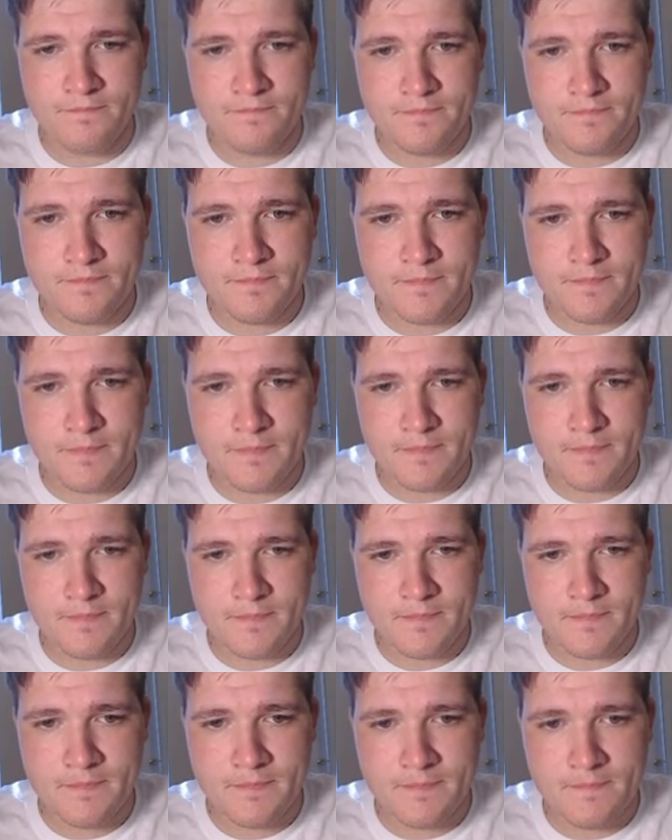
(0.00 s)

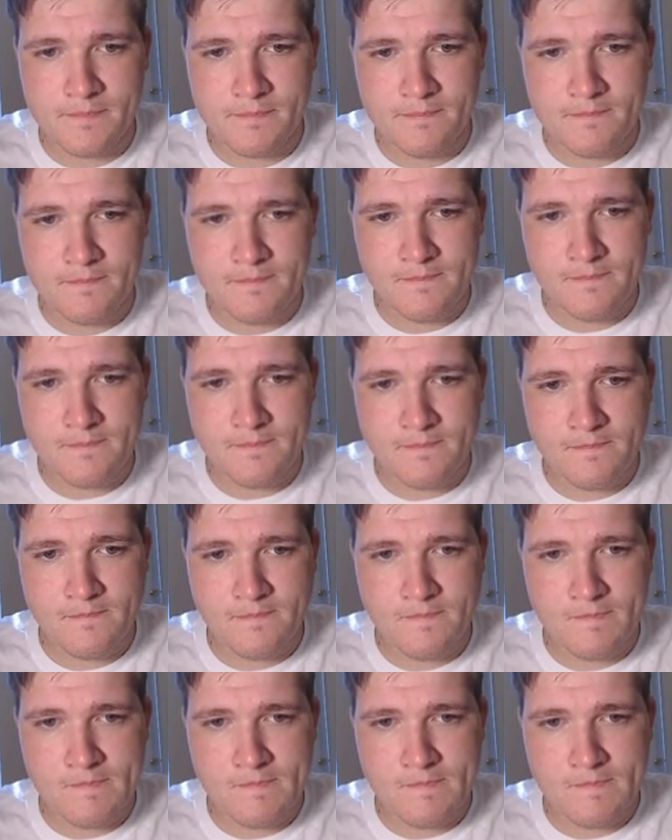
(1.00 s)
Nothing is said.